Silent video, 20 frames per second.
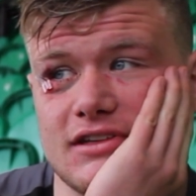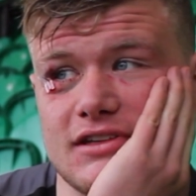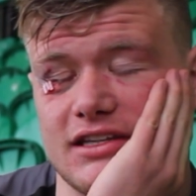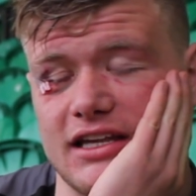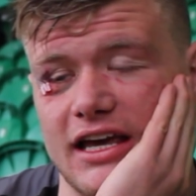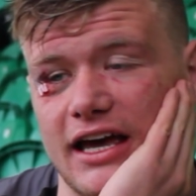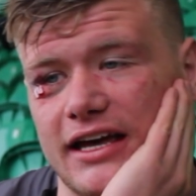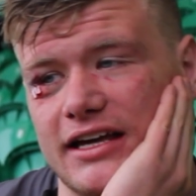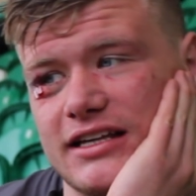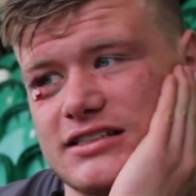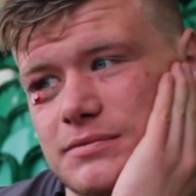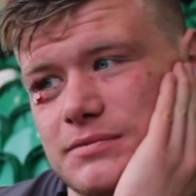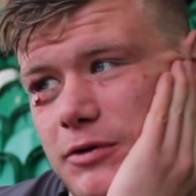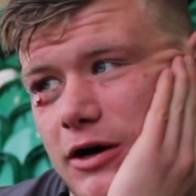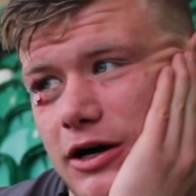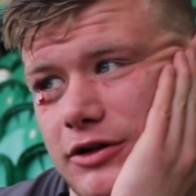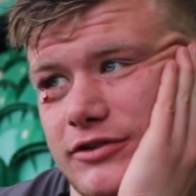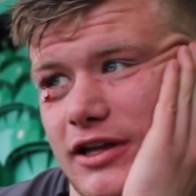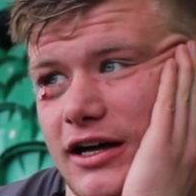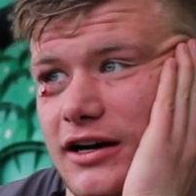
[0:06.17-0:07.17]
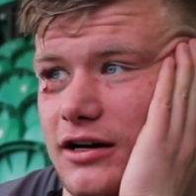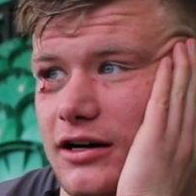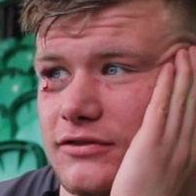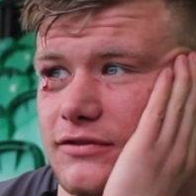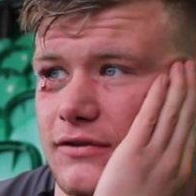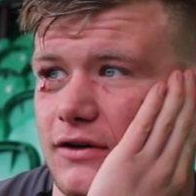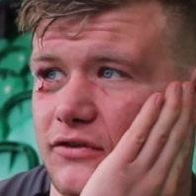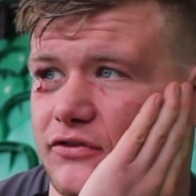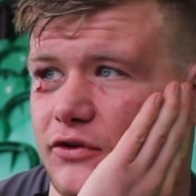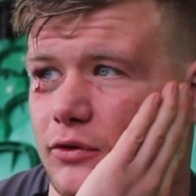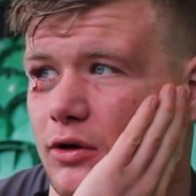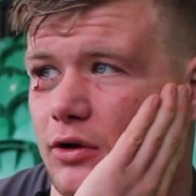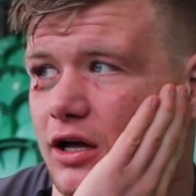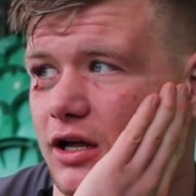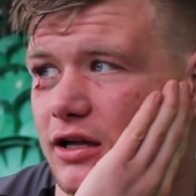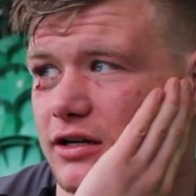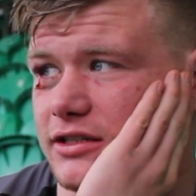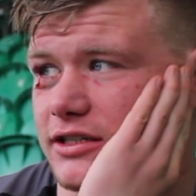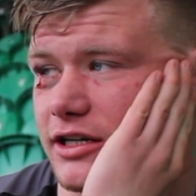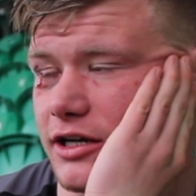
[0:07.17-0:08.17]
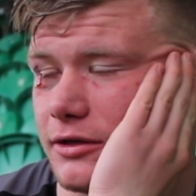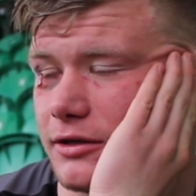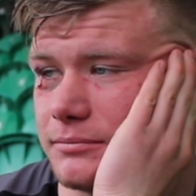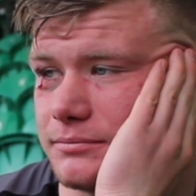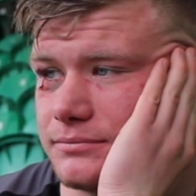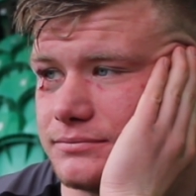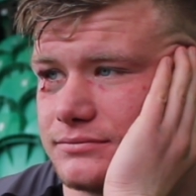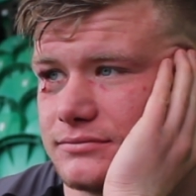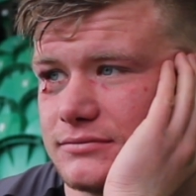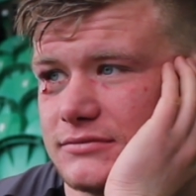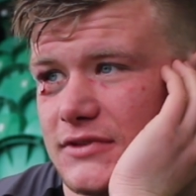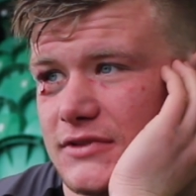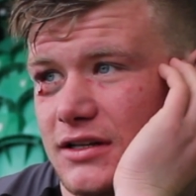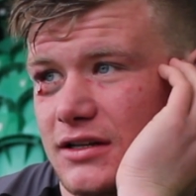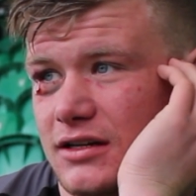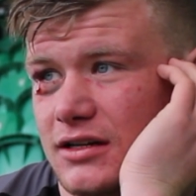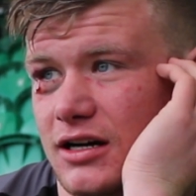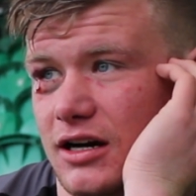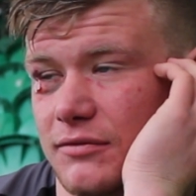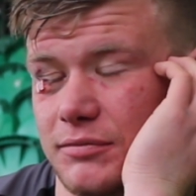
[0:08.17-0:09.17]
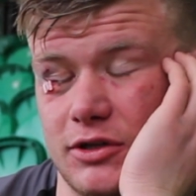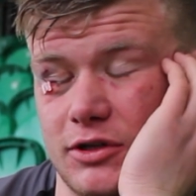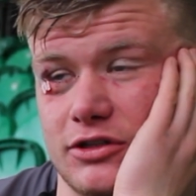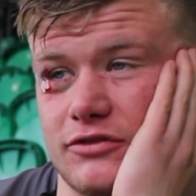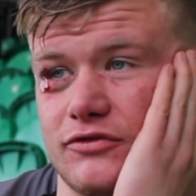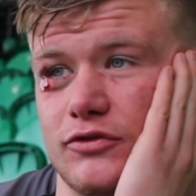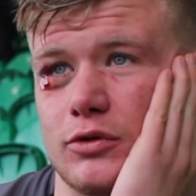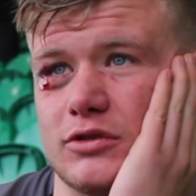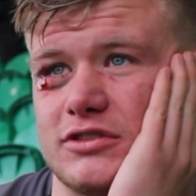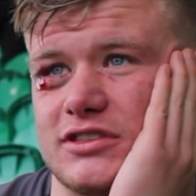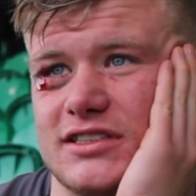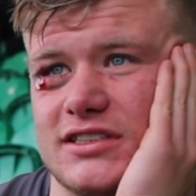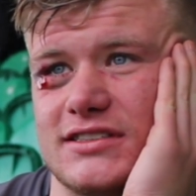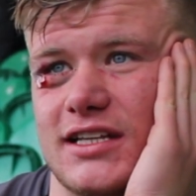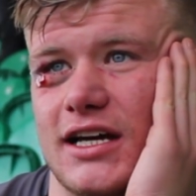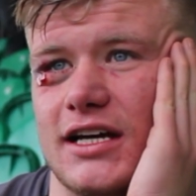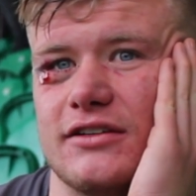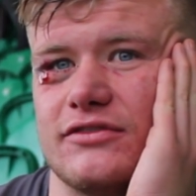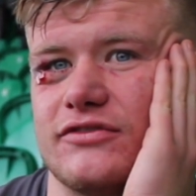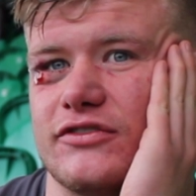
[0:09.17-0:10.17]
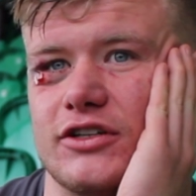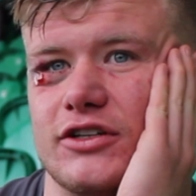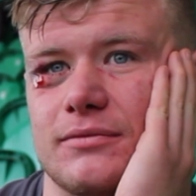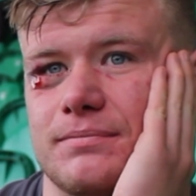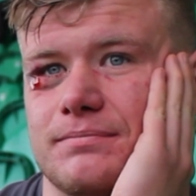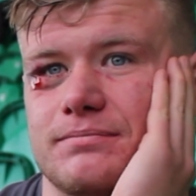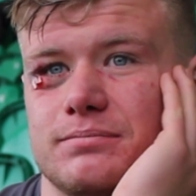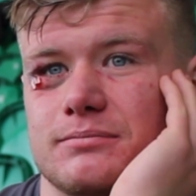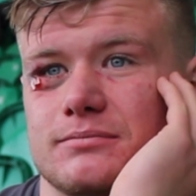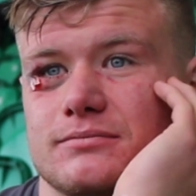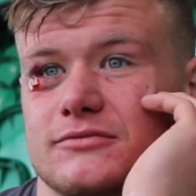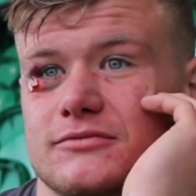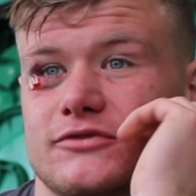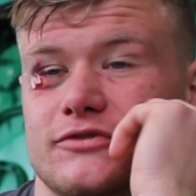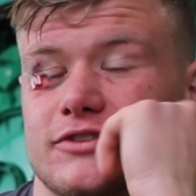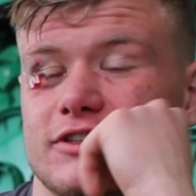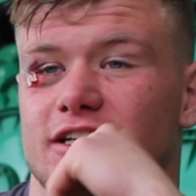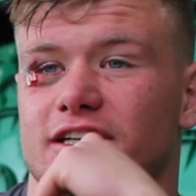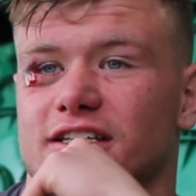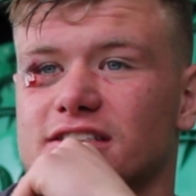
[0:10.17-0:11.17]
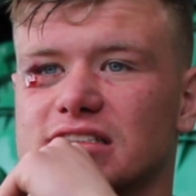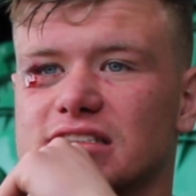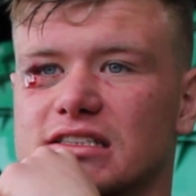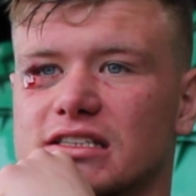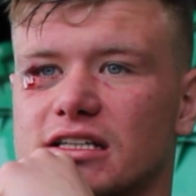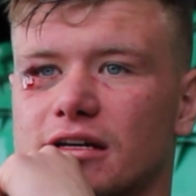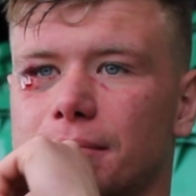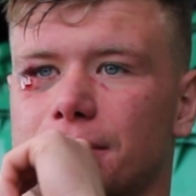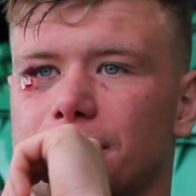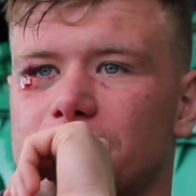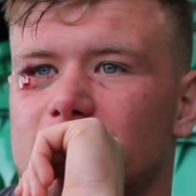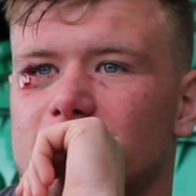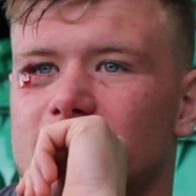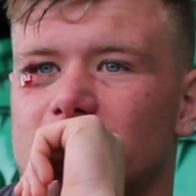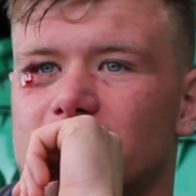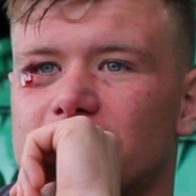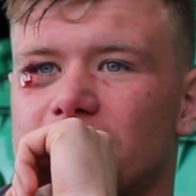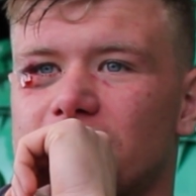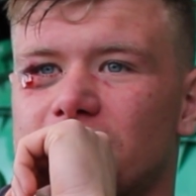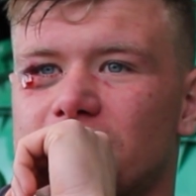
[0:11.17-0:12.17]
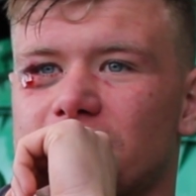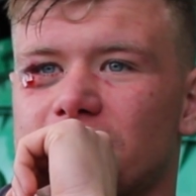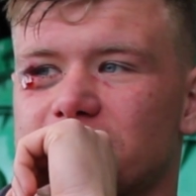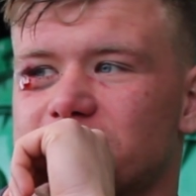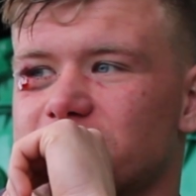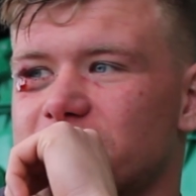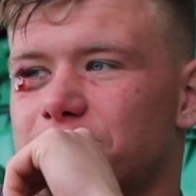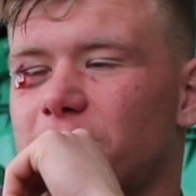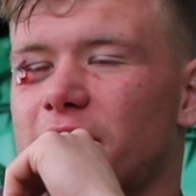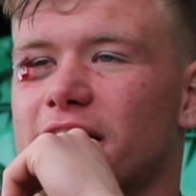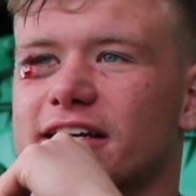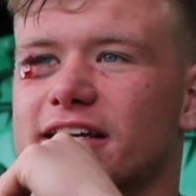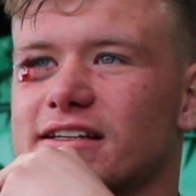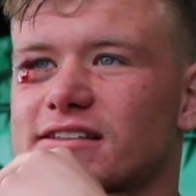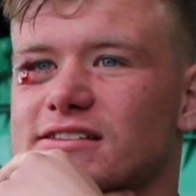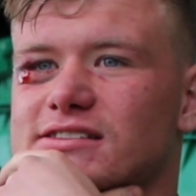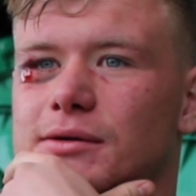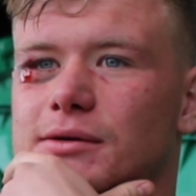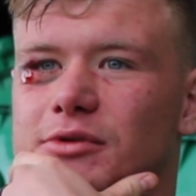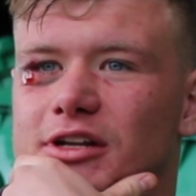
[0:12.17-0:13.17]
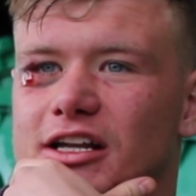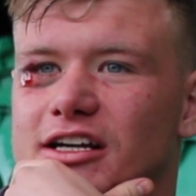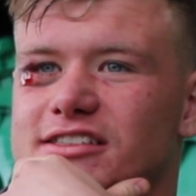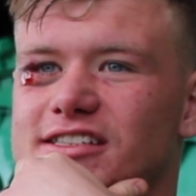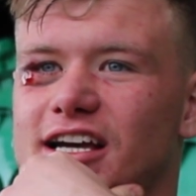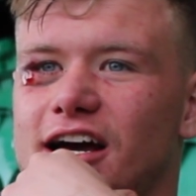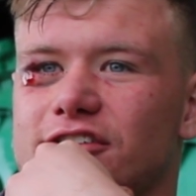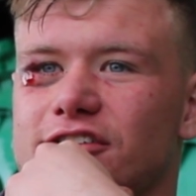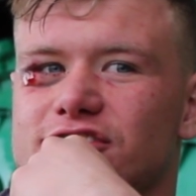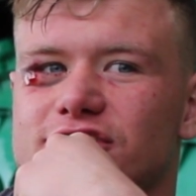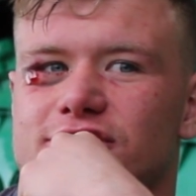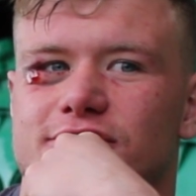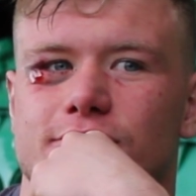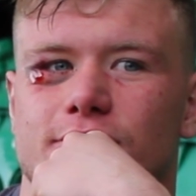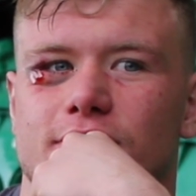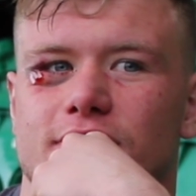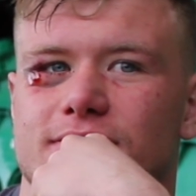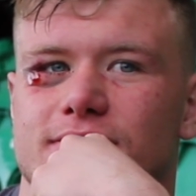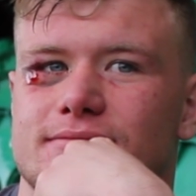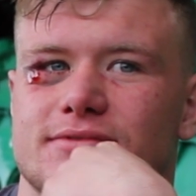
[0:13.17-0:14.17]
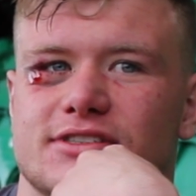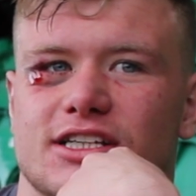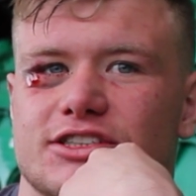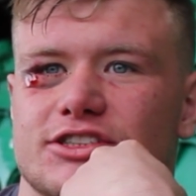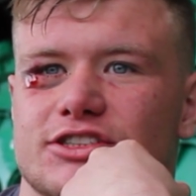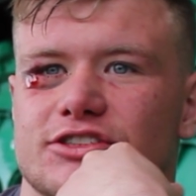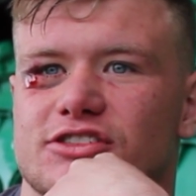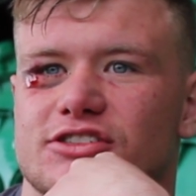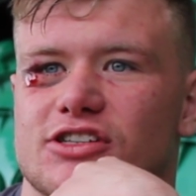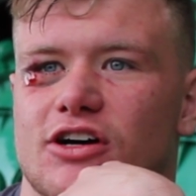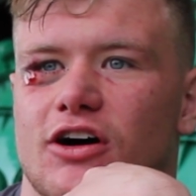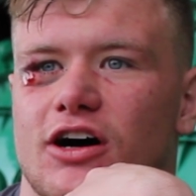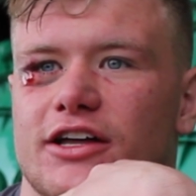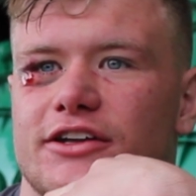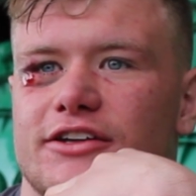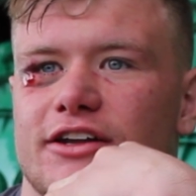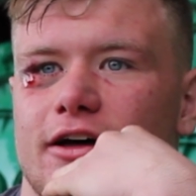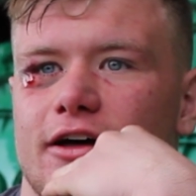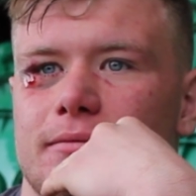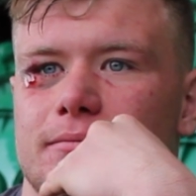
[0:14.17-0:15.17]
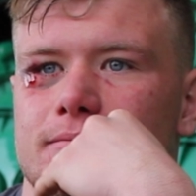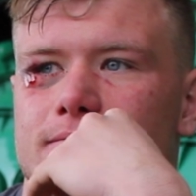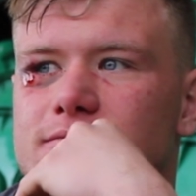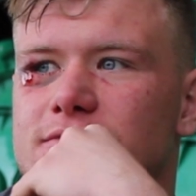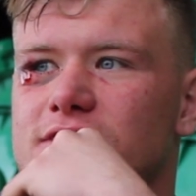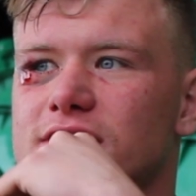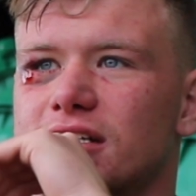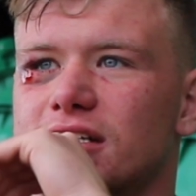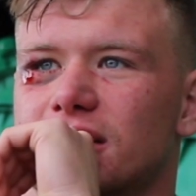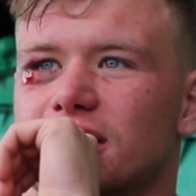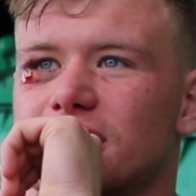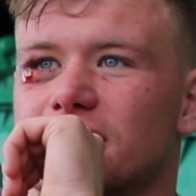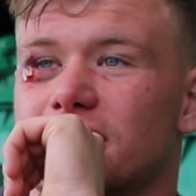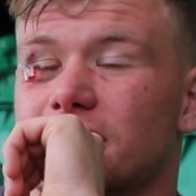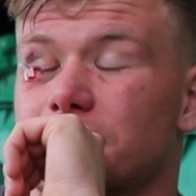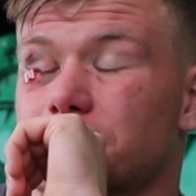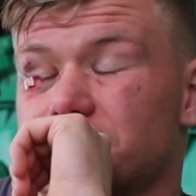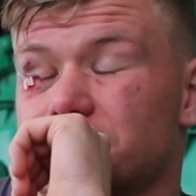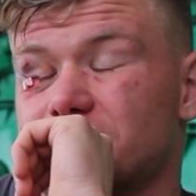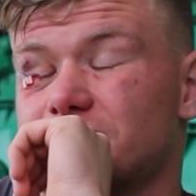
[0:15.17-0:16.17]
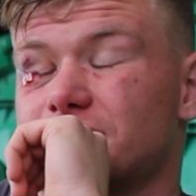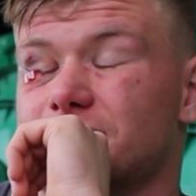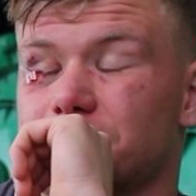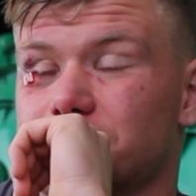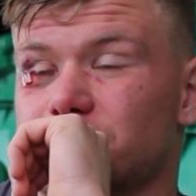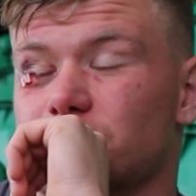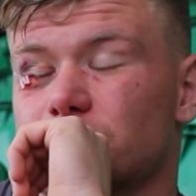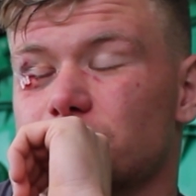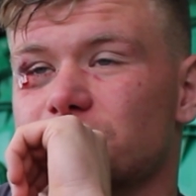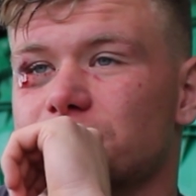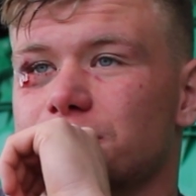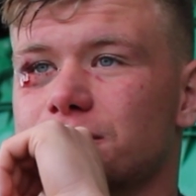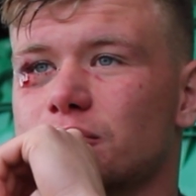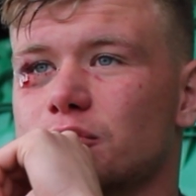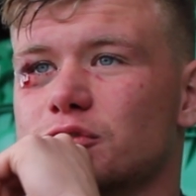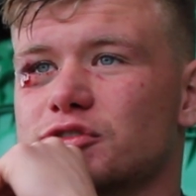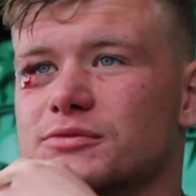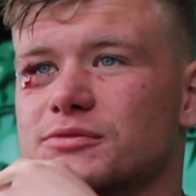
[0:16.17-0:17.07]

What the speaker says: Yeah, it is a proud day. I feel like I've been looking forward to this day for years. And, to play against someone like Saracens, who are such a good side, it was awesome.